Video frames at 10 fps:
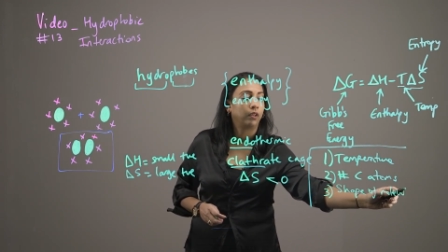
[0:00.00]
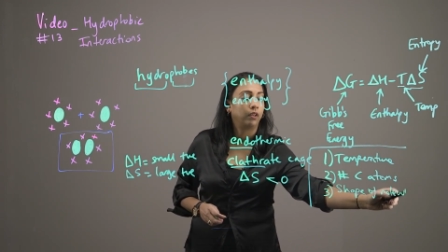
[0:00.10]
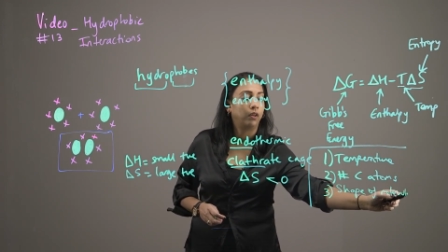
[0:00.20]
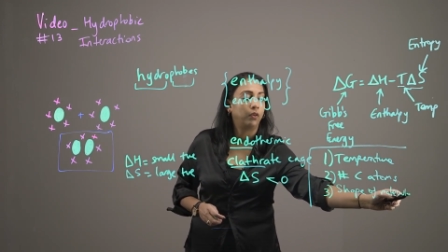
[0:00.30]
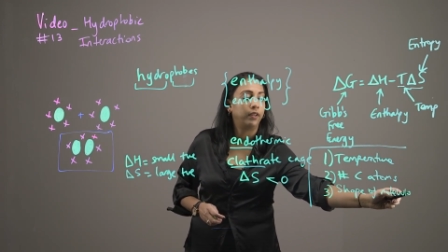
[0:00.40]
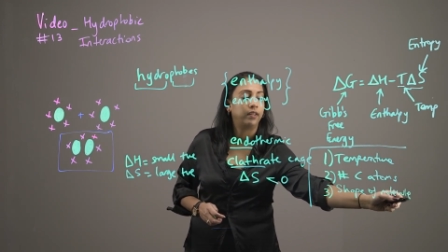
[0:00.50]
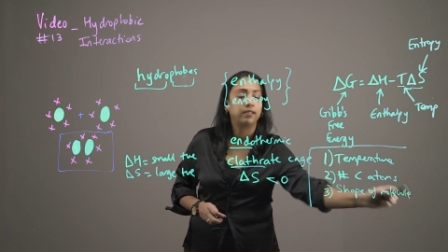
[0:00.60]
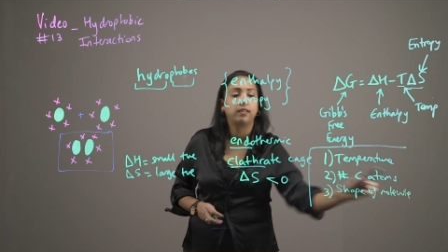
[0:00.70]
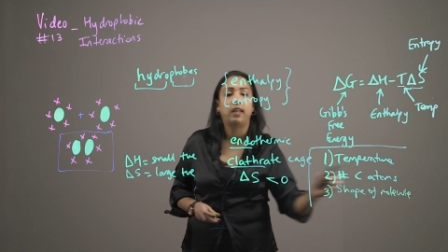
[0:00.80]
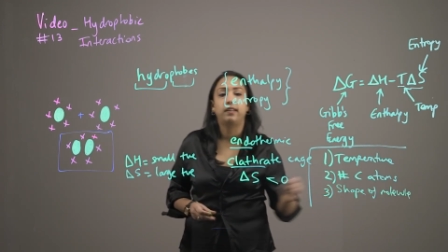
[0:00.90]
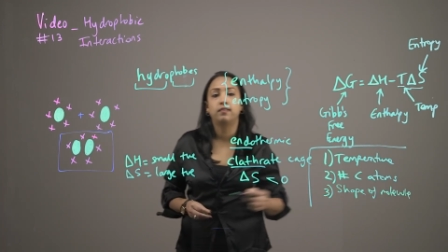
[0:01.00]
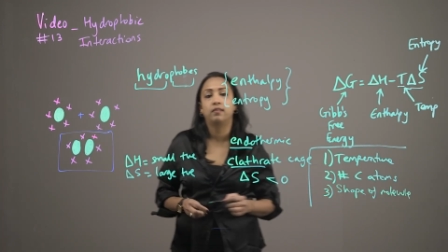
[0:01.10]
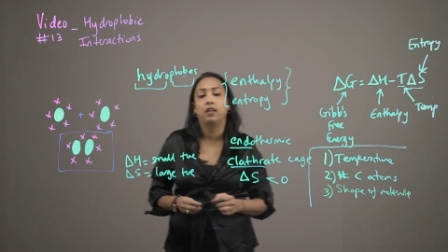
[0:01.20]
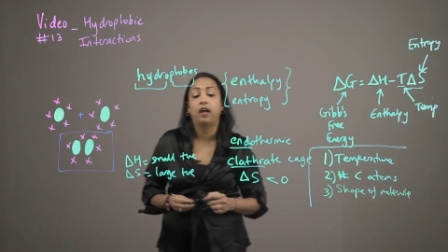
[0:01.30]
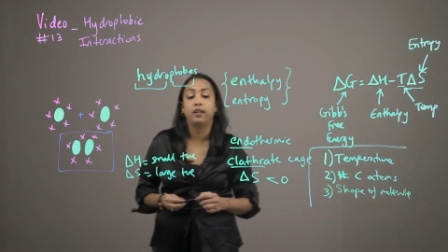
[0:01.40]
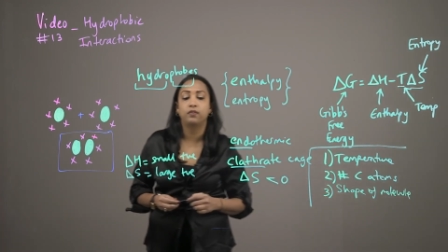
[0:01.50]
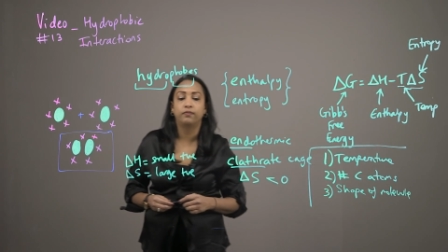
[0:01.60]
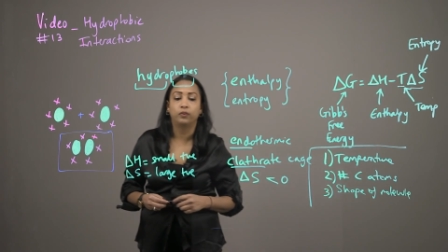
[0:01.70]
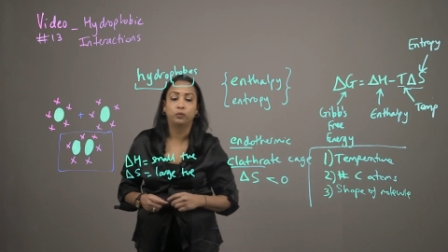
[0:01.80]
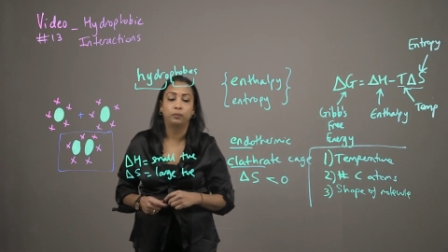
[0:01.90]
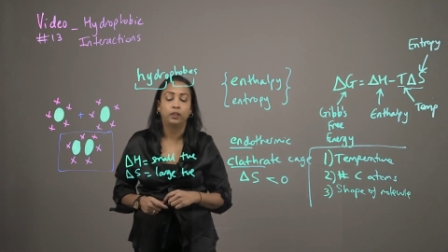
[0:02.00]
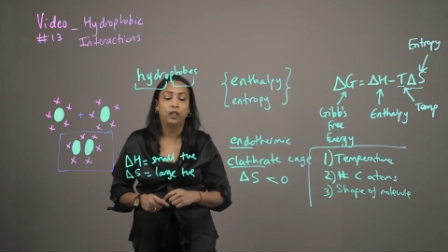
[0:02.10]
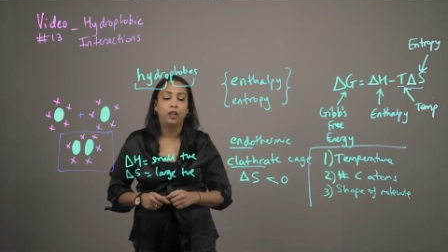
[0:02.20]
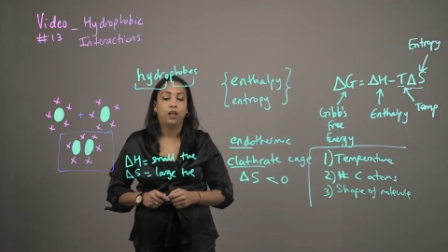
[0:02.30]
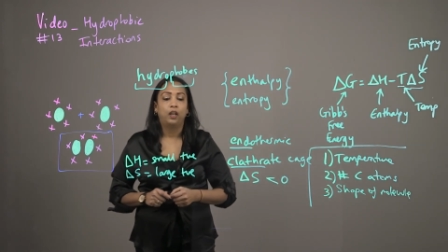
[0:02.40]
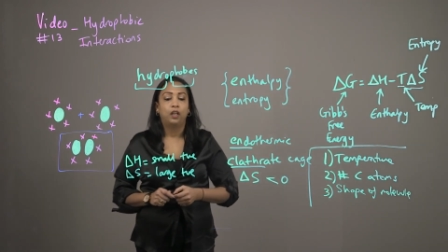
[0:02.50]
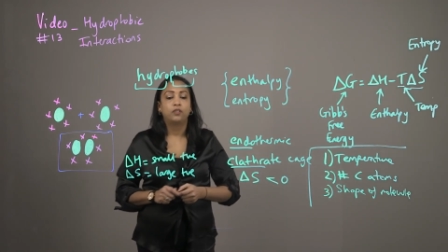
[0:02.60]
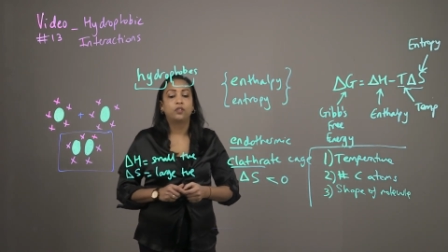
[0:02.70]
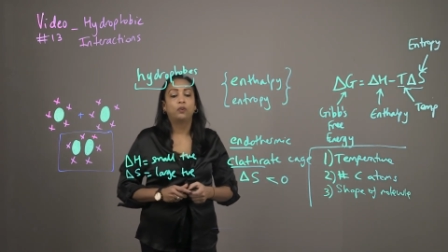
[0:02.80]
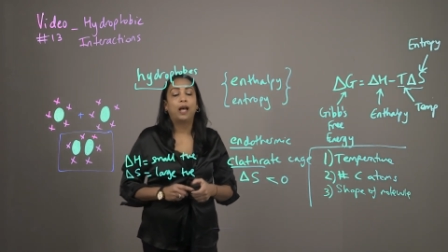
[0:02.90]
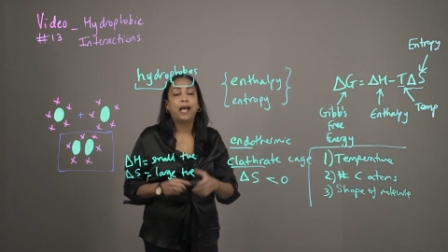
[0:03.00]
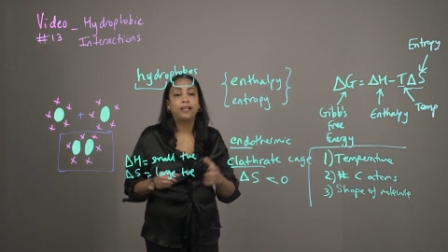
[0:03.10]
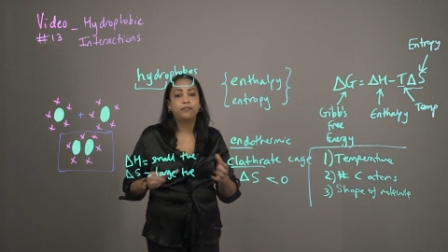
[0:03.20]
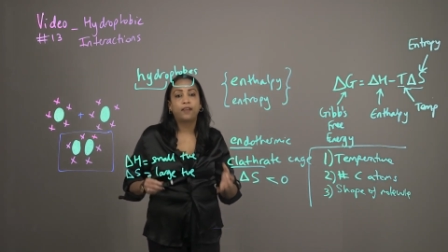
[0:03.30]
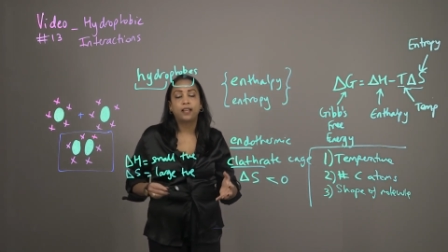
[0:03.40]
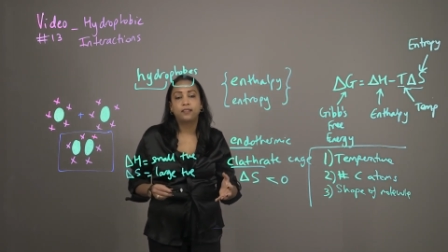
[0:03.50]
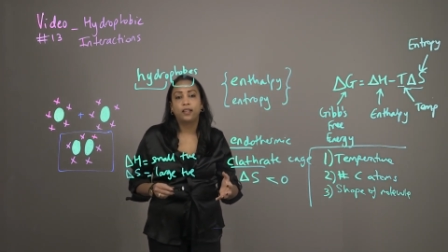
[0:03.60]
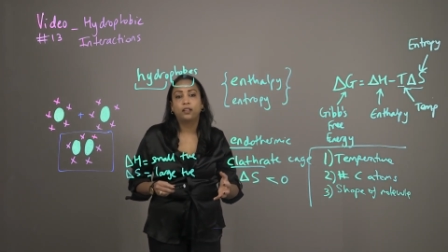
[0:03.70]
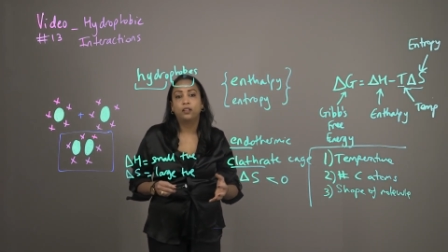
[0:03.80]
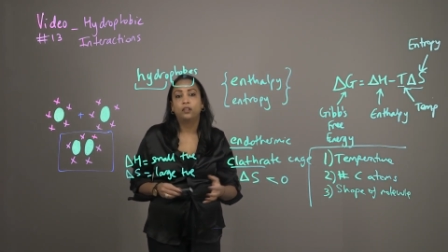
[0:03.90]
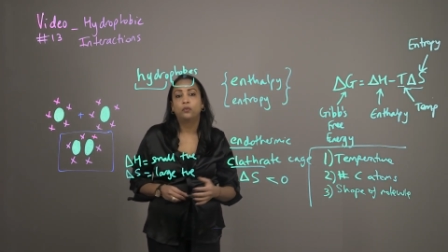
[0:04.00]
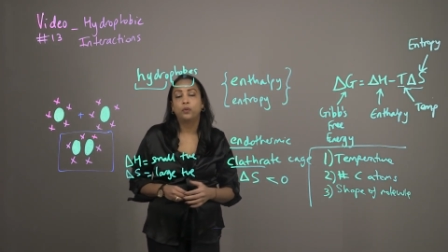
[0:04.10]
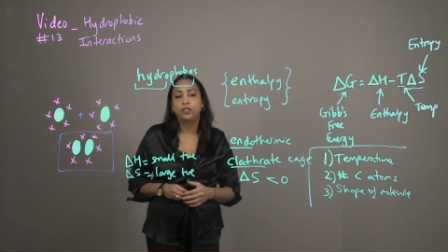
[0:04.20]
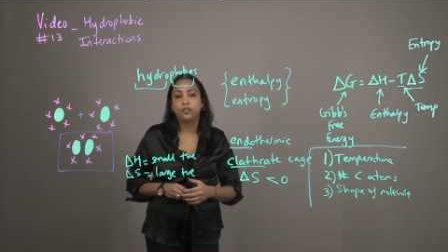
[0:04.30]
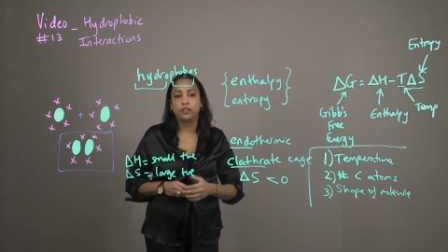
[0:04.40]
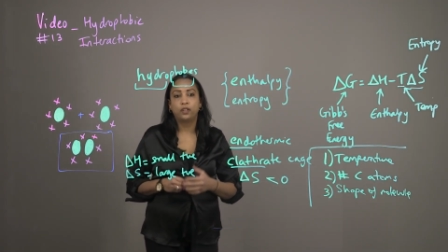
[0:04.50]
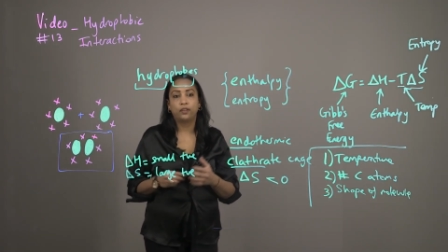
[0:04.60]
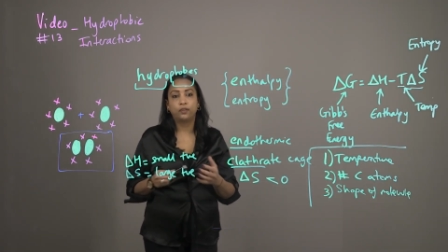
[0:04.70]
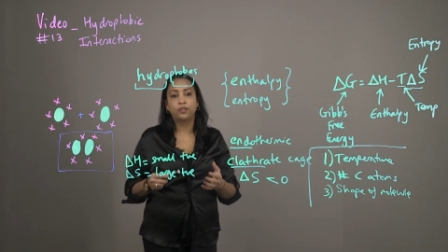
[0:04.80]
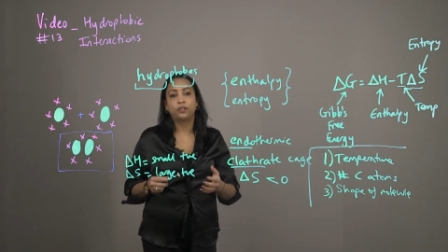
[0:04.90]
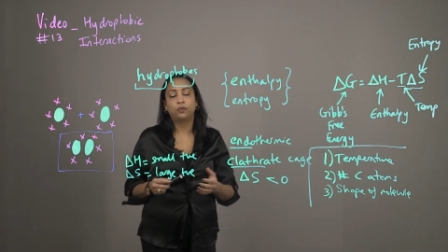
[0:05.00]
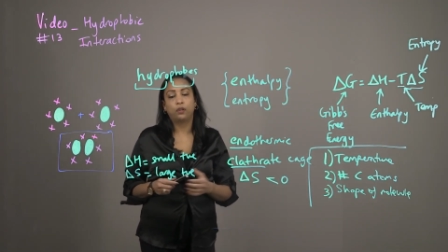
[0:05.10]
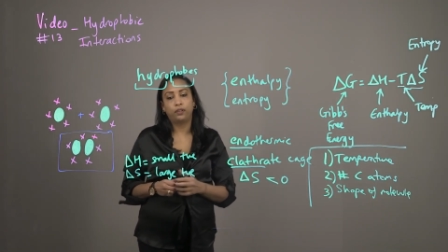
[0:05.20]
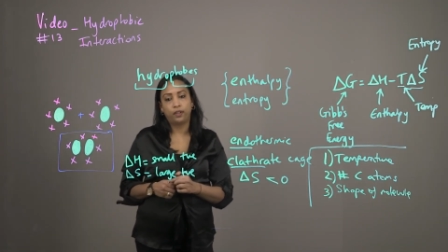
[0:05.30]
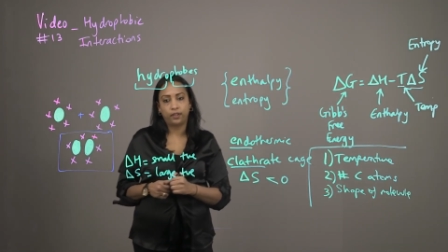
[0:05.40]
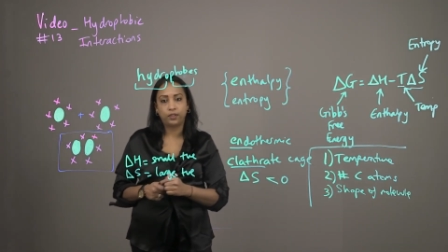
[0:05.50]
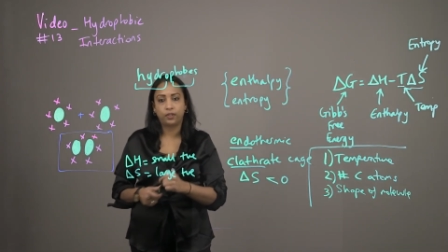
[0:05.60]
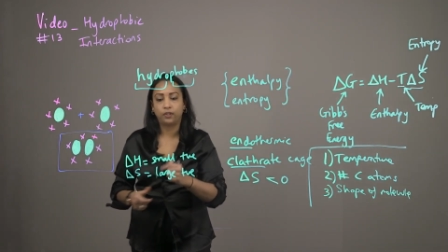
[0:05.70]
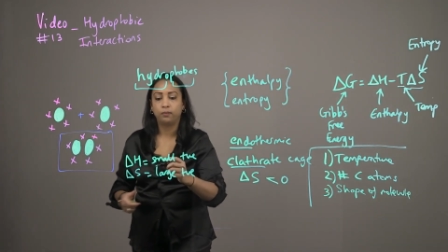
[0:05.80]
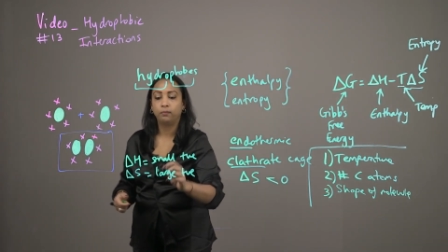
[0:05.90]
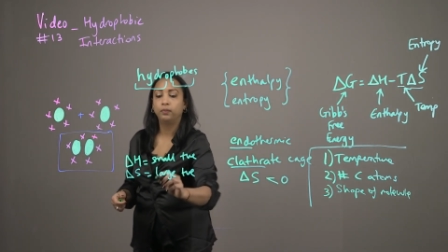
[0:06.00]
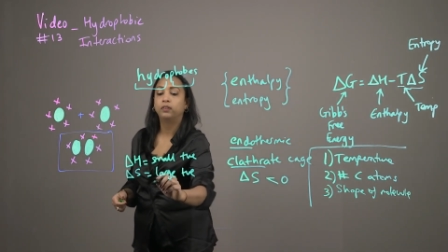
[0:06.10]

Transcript: or in this case, the hydrophobe. So aliphatic, which is another term,